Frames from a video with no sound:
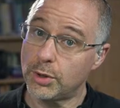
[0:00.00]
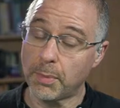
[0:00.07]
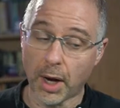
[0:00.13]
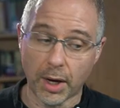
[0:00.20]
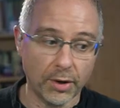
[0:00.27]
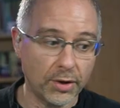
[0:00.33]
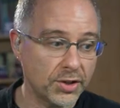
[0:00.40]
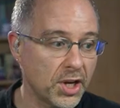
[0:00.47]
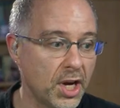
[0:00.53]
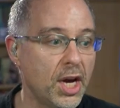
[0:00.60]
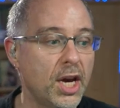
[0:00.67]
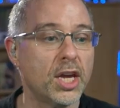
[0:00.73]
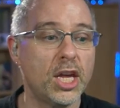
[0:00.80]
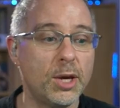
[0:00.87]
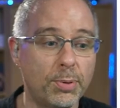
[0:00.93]
monitors,
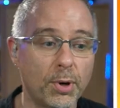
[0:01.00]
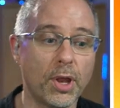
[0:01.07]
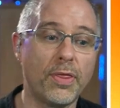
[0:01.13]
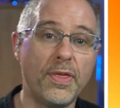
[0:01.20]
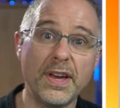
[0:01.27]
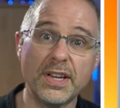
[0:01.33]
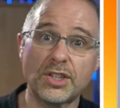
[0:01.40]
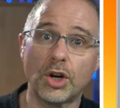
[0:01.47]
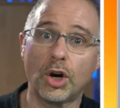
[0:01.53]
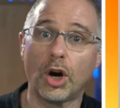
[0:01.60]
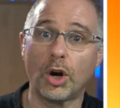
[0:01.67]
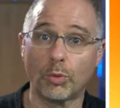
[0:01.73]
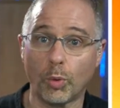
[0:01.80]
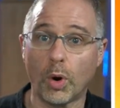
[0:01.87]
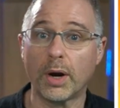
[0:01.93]
you put this
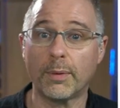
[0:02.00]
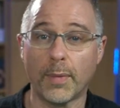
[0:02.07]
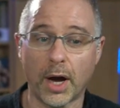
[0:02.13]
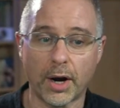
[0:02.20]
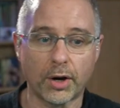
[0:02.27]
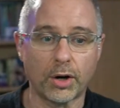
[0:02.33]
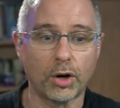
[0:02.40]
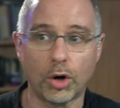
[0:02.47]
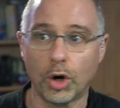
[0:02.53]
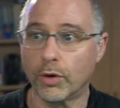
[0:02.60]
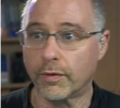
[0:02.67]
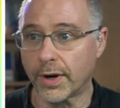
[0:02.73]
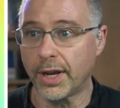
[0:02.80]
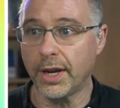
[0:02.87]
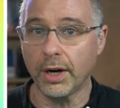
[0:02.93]
on one monitor
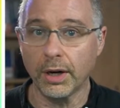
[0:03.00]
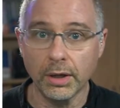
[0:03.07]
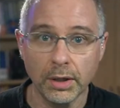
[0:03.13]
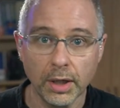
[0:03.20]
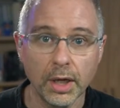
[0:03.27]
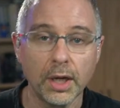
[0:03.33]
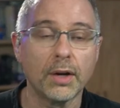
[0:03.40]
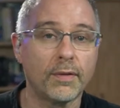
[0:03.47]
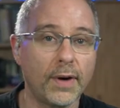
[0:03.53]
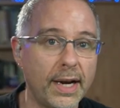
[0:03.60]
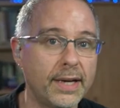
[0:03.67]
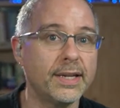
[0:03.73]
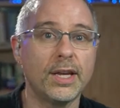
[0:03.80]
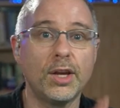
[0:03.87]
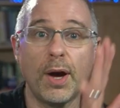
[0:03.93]
over here,
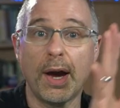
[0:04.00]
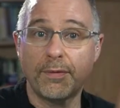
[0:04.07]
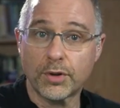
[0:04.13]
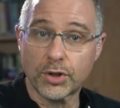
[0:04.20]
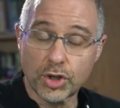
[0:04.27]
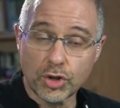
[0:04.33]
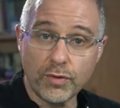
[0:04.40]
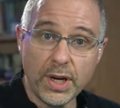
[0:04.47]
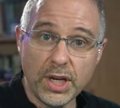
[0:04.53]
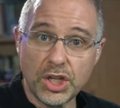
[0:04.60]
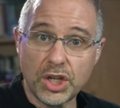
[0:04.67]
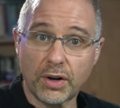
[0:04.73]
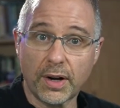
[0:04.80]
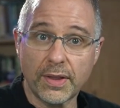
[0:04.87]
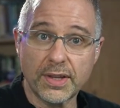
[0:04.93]
right? You have your screen
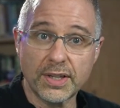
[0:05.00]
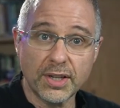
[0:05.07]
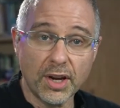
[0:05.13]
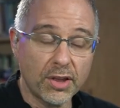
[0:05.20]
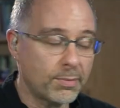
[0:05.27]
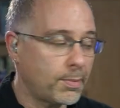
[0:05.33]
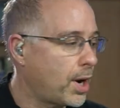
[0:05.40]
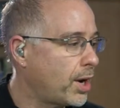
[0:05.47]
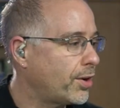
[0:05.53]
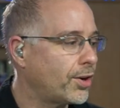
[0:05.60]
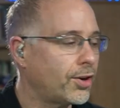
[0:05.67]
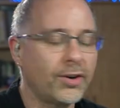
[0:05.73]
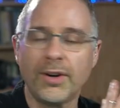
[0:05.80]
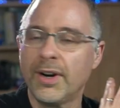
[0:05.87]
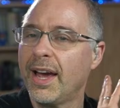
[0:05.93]
share on this other
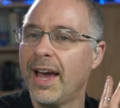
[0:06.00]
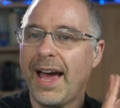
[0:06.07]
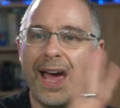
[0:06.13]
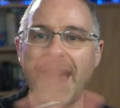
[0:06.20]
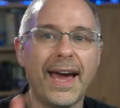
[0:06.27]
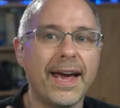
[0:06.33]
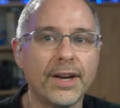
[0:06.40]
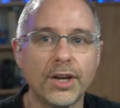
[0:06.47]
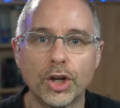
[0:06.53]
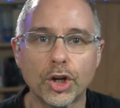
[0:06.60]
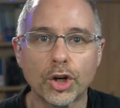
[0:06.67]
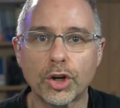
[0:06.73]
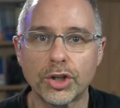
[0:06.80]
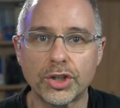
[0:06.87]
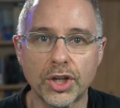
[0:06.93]
monitor, and you're
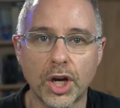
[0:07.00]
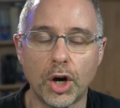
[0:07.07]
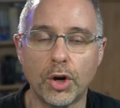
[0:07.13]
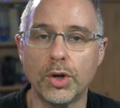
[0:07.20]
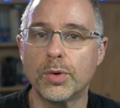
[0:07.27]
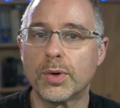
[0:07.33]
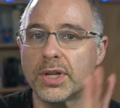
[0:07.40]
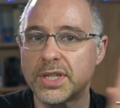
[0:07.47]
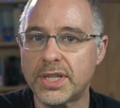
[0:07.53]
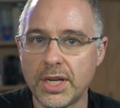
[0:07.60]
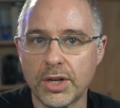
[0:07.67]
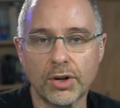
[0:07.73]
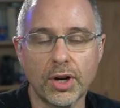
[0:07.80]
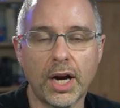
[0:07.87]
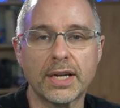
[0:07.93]
good to go. You can see
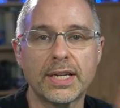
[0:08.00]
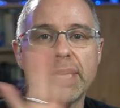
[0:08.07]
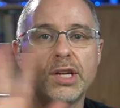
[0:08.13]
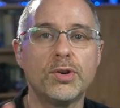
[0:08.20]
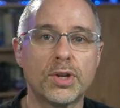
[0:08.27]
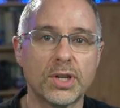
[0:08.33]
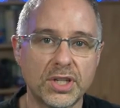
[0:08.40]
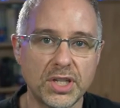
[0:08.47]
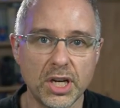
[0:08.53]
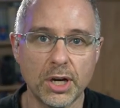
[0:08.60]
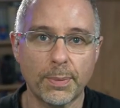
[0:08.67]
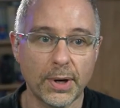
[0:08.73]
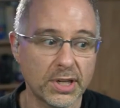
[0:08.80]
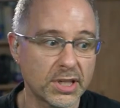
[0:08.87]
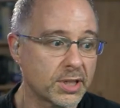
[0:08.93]
your content, you can see your
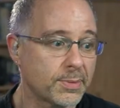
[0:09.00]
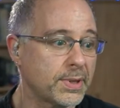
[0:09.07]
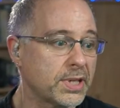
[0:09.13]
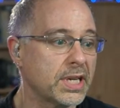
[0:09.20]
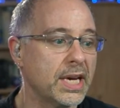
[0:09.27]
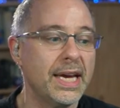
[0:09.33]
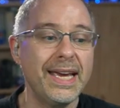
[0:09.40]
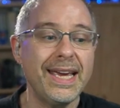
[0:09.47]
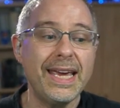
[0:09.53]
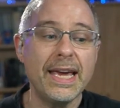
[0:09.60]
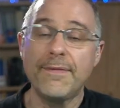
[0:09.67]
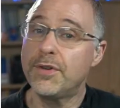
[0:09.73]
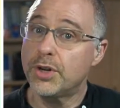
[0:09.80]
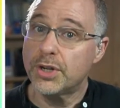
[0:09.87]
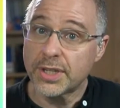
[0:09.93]
participants.
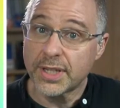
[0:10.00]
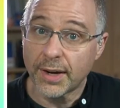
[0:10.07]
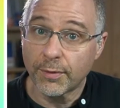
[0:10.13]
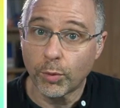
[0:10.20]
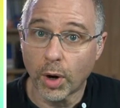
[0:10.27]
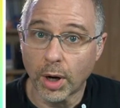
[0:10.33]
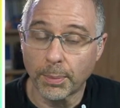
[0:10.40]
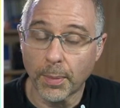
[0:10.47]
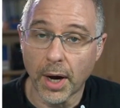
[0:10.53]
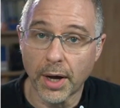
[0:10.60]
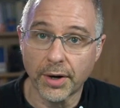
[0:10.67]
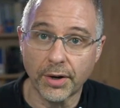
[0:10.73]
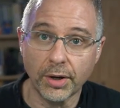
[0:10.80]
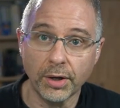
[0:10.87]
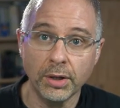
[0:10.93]
If you just have one
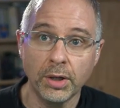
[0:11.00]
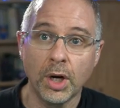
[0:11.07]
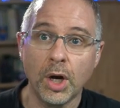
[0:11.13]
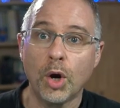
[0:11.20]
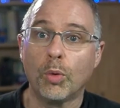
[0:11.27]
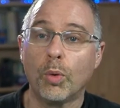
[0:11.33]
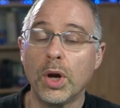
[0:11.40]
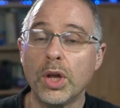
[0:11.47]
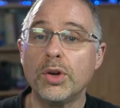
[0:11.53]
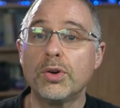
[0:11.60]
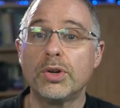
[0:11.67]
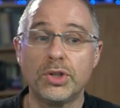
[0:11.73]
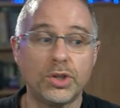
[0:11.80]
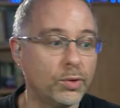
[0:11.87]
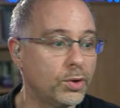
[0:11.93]
monitor, what you
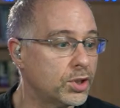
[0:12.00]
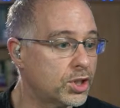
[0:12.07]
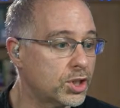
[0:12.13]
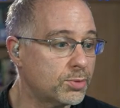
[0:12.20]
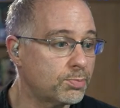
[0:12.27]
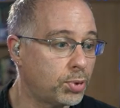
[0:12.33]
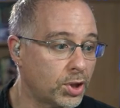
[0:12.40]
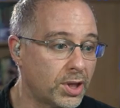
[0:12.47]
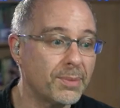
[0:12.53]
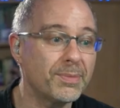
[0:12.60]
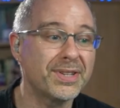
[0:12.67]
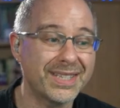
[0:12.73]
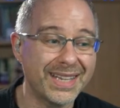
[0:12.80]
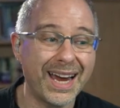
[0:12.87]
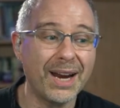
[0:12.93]
can do is just put them
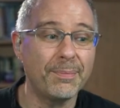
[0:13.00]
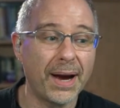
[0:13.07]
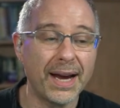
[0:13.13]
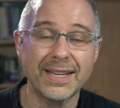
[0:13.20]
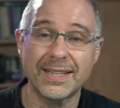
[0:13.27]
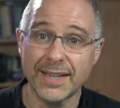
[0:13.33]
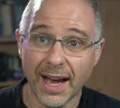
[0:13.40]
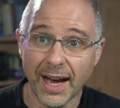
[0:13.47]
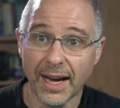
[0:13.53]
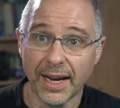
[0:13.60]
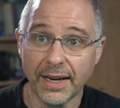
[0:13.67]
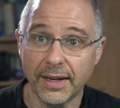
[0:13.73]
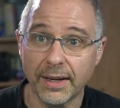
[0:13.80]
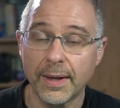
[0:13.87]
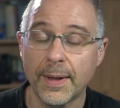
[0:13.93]
side by side